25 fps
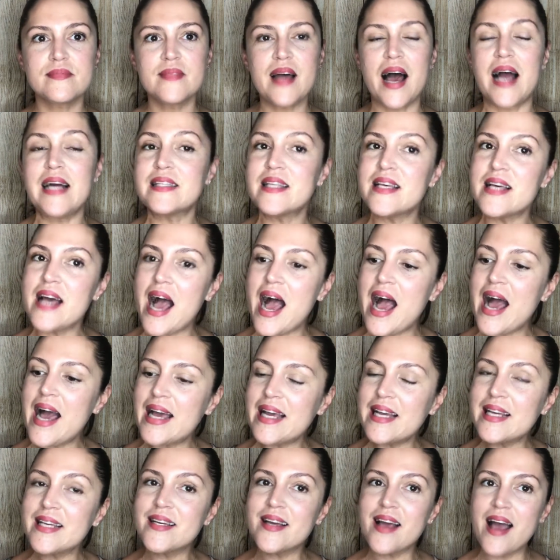I,
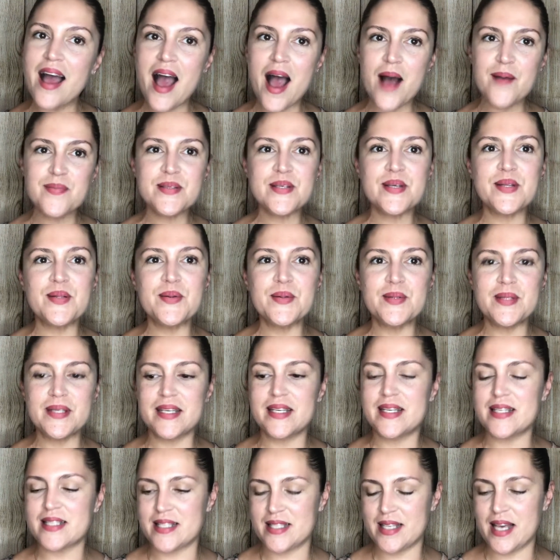I absolutely
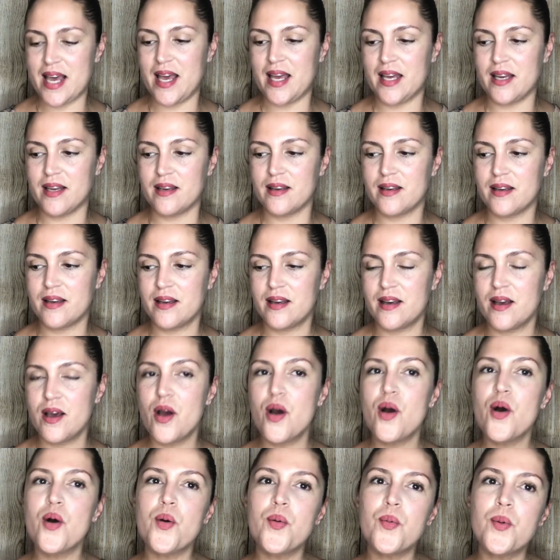could say
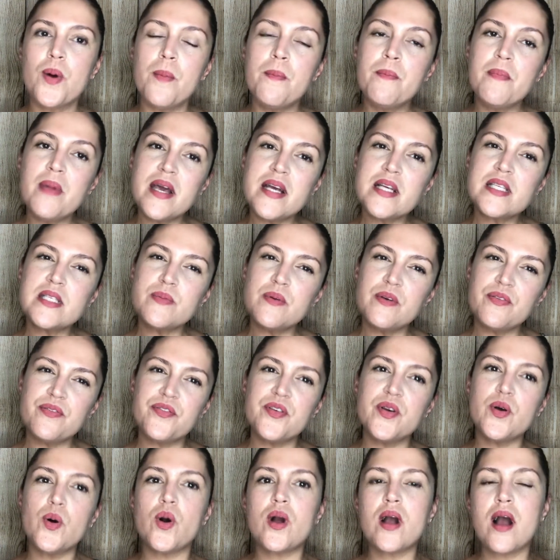what makes me
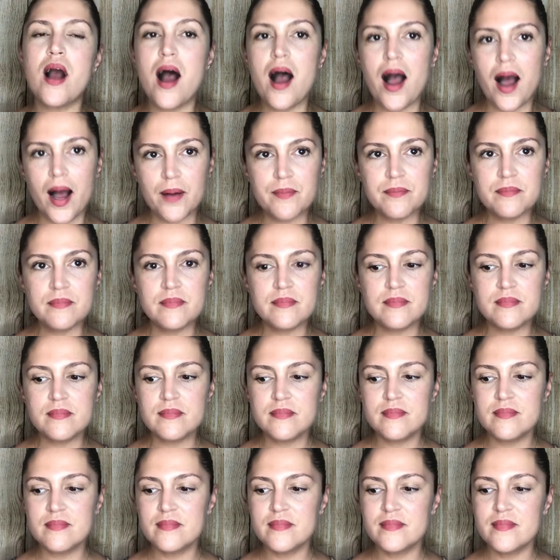feel calm
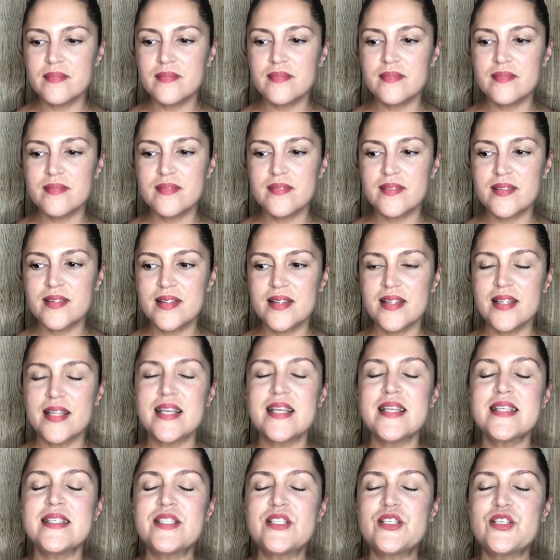
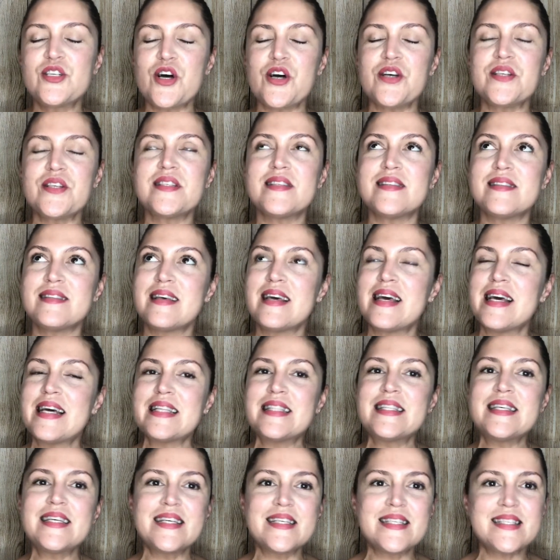is just
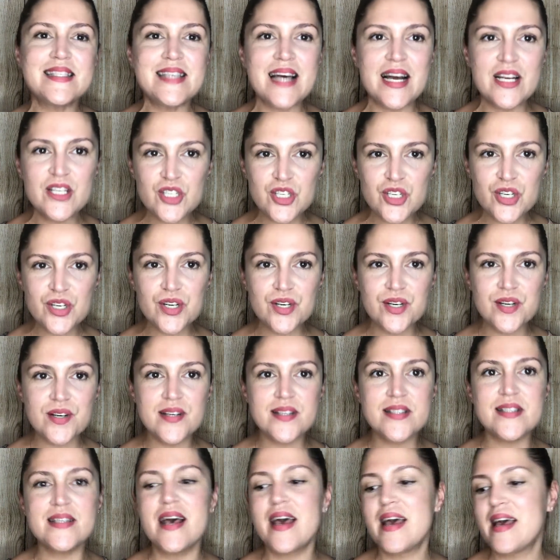the
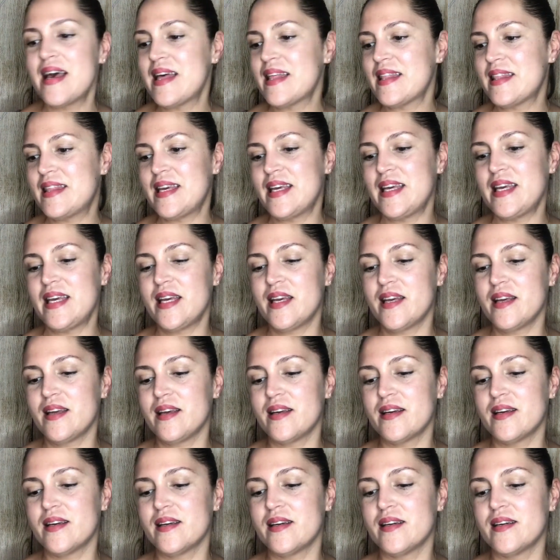essentials, the